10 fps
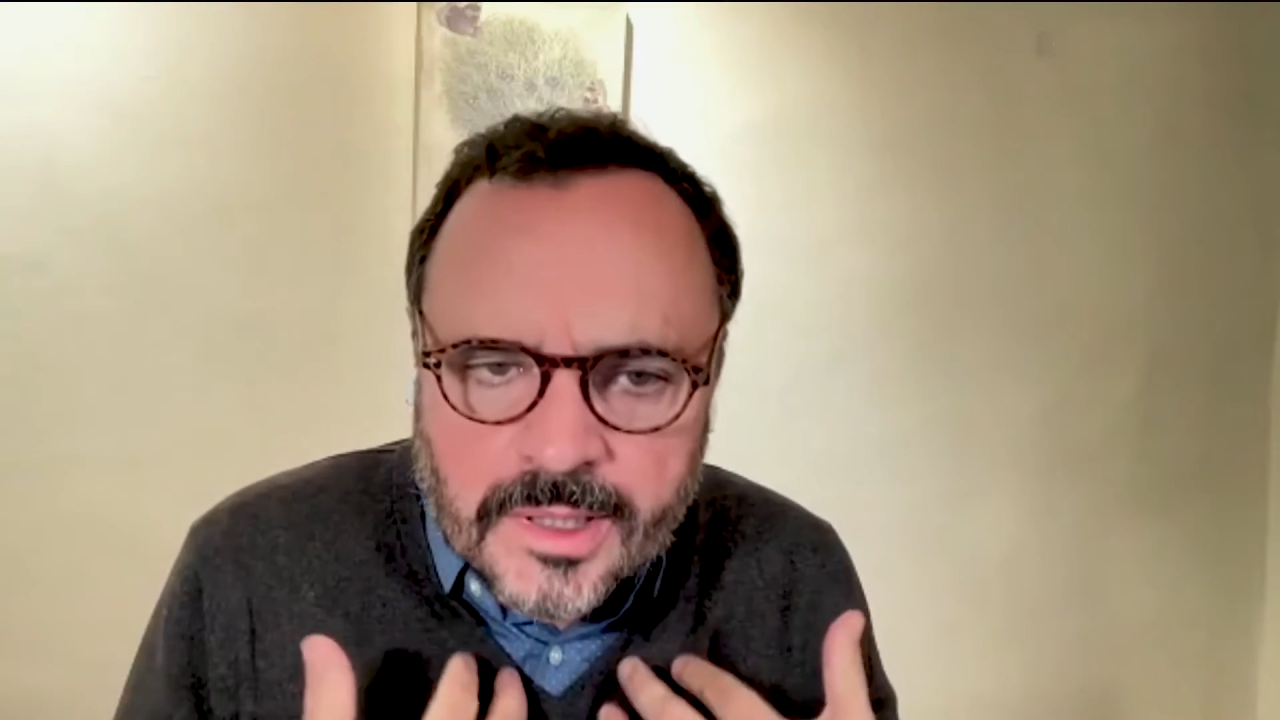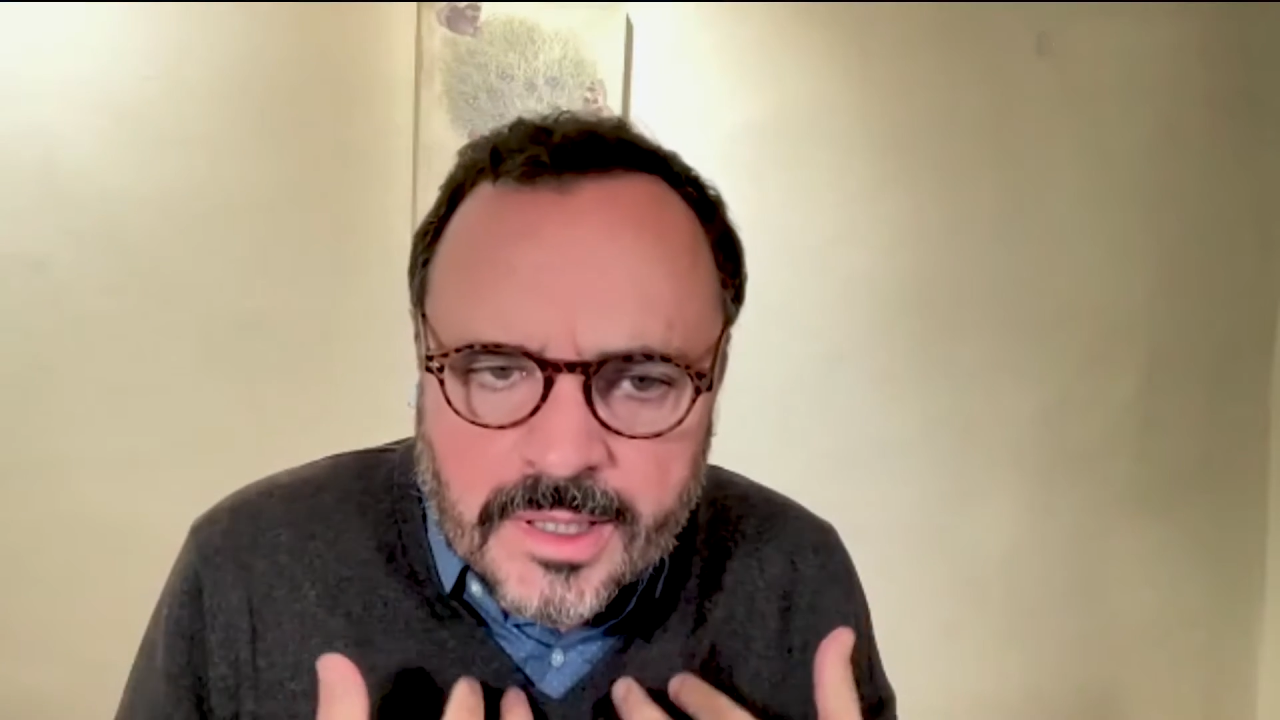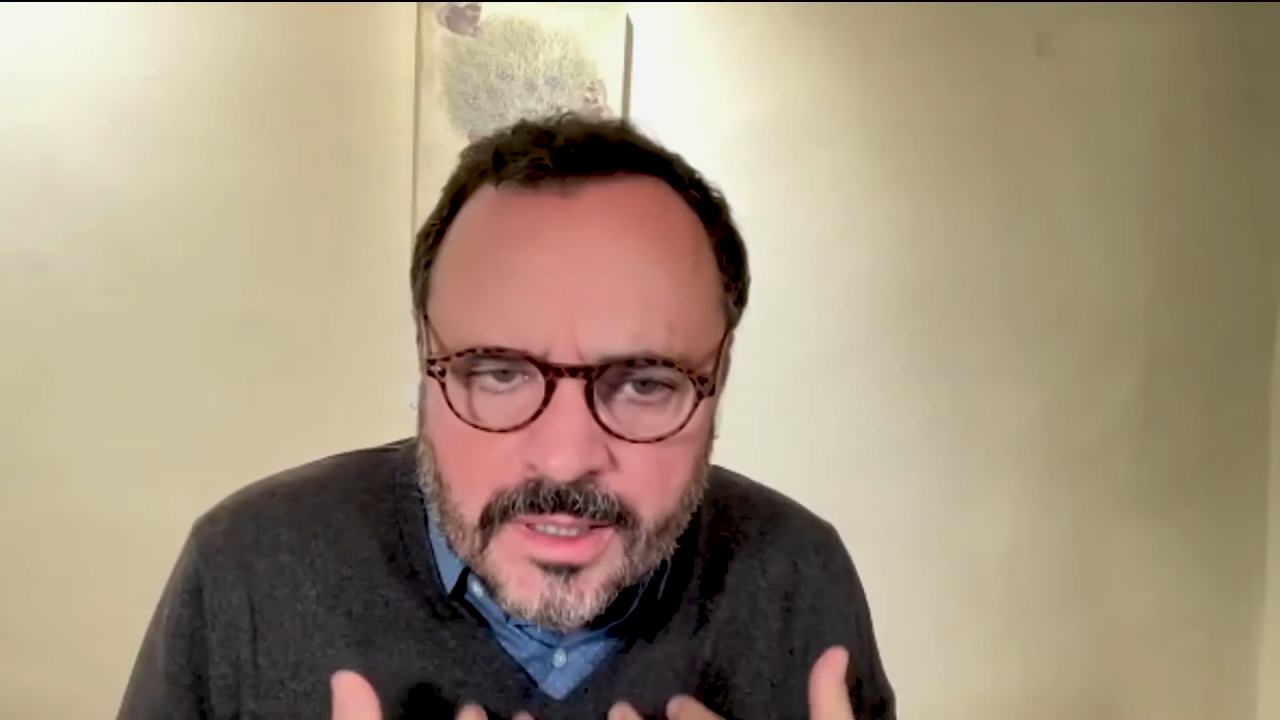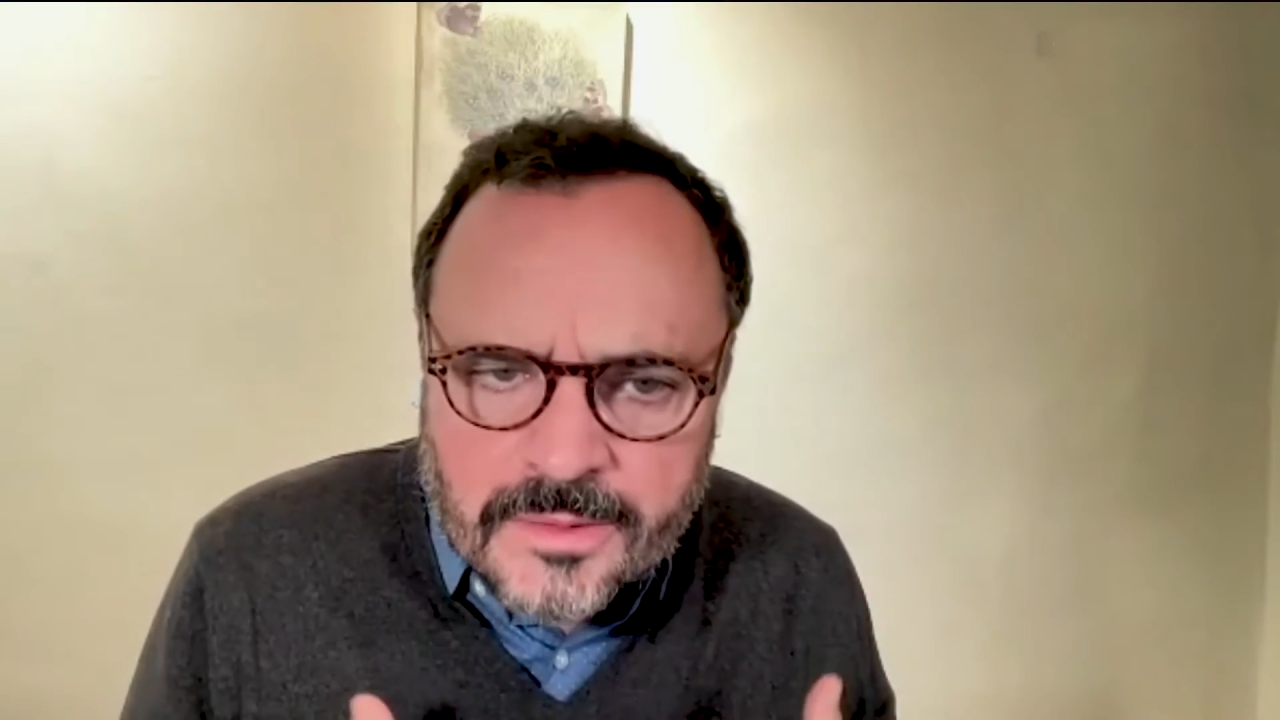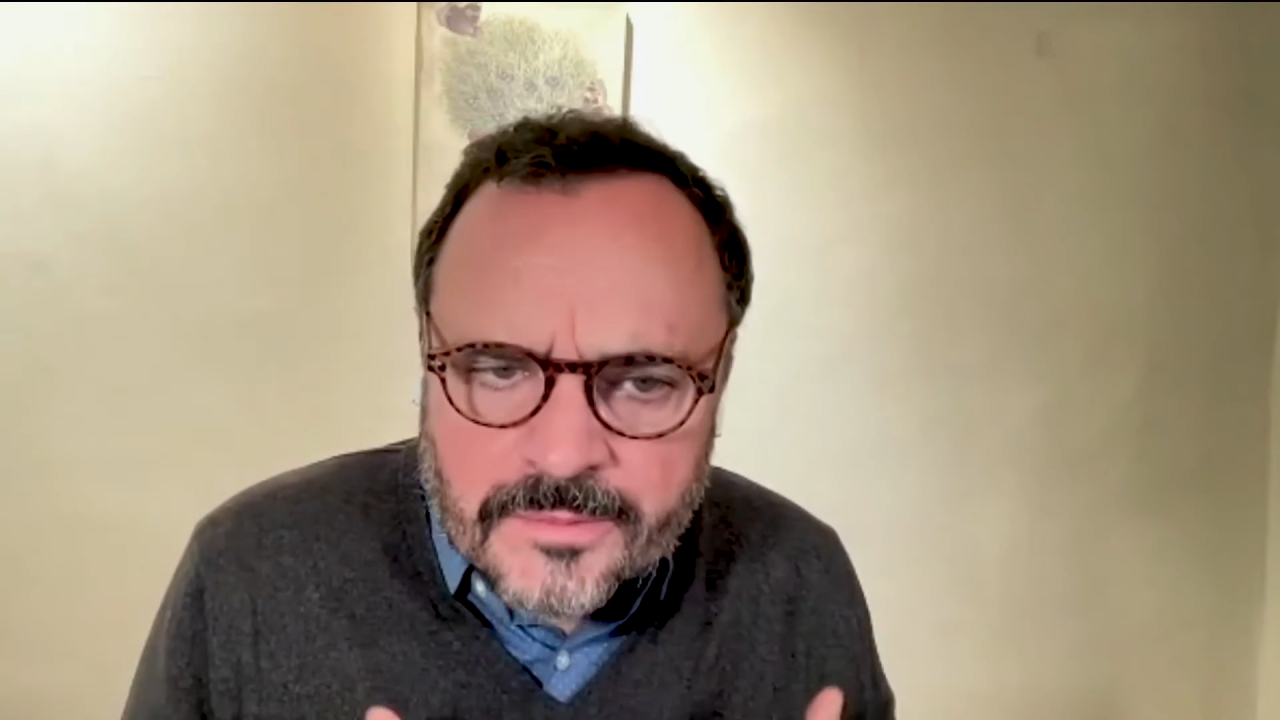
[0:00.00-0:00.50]

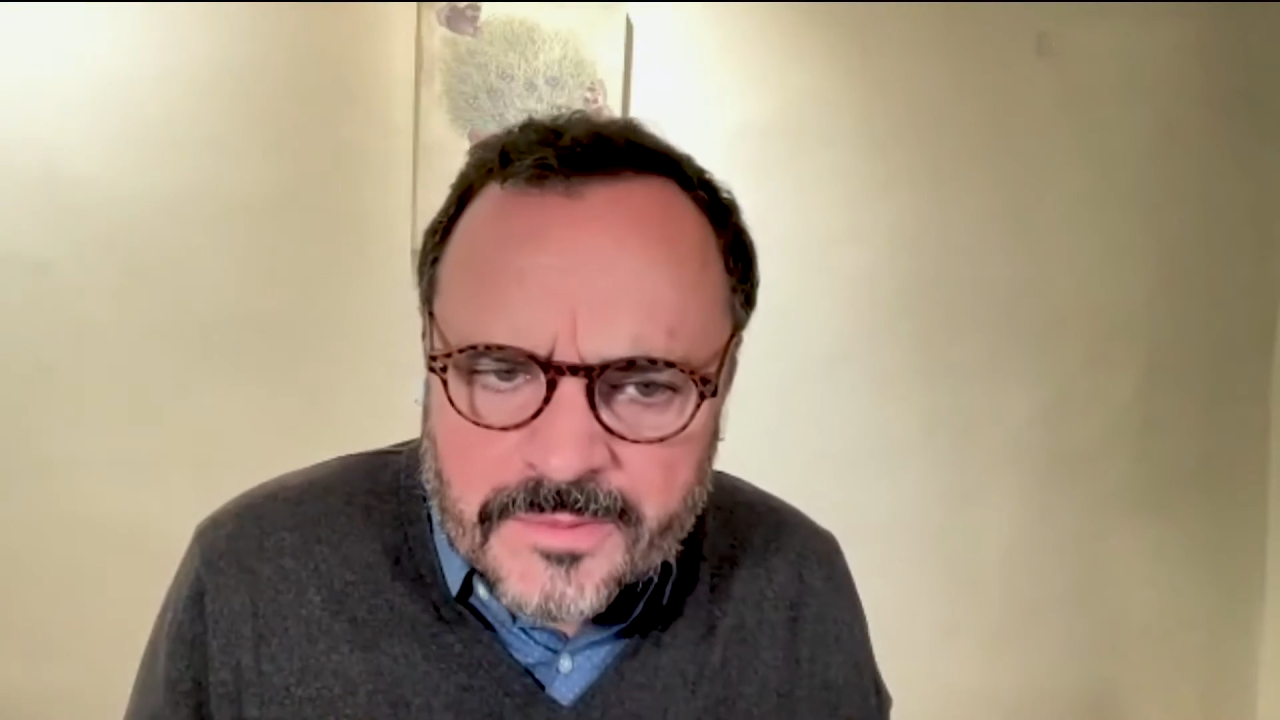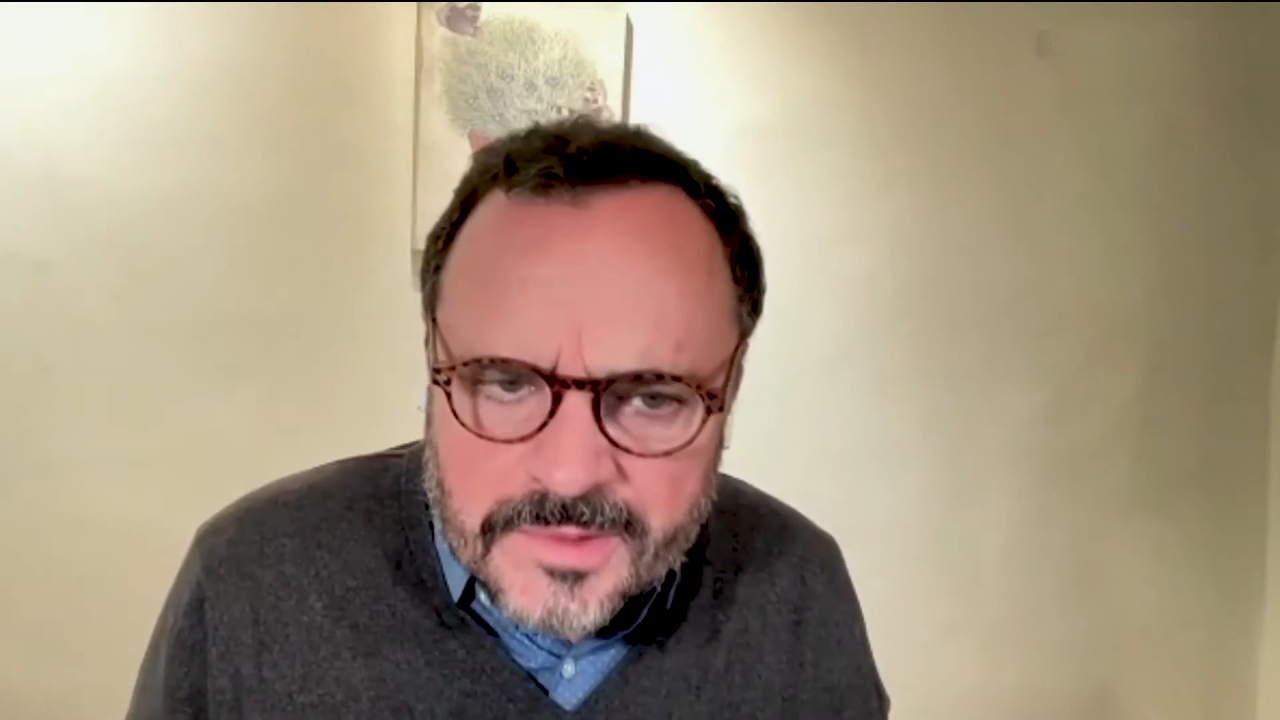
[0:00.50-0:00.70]
kind of